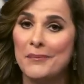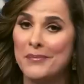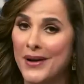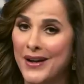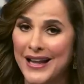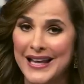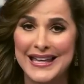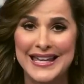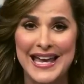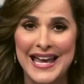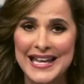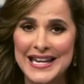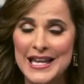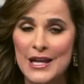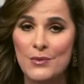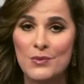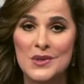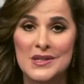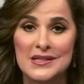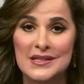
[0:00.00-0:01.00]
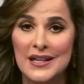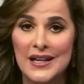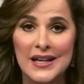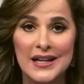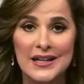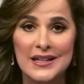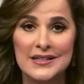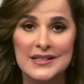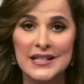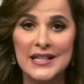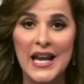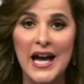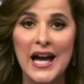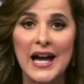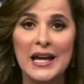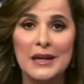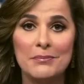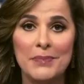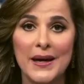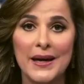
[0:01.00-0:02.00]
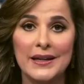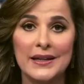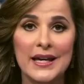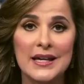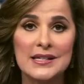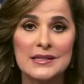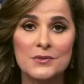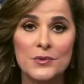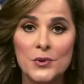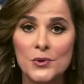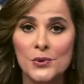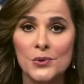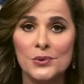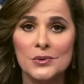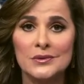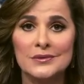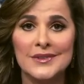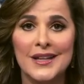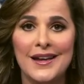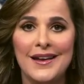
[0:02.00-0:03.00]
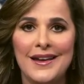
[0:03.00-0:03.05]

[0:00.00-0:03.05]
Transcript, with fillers: but again, he was denied by guess who?